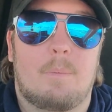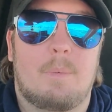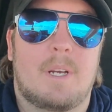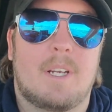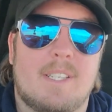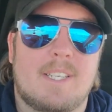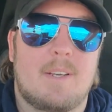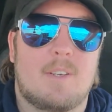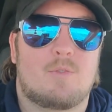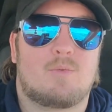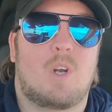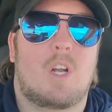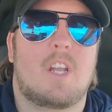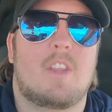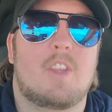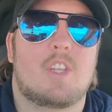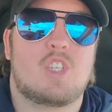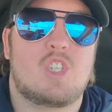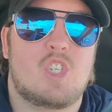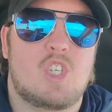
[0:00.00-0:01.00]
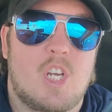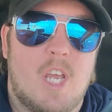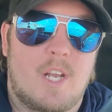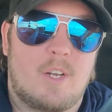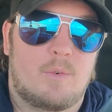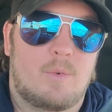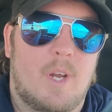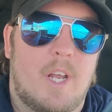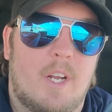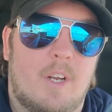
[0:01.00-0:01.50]
because I was running the
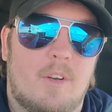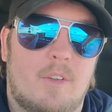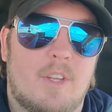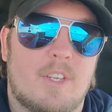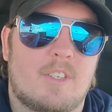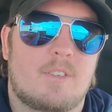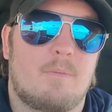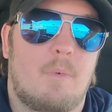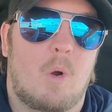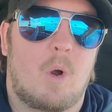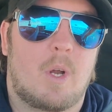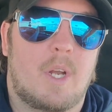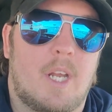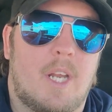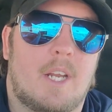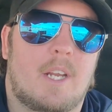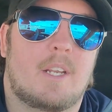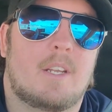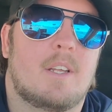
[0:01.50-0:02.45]
generator this morning.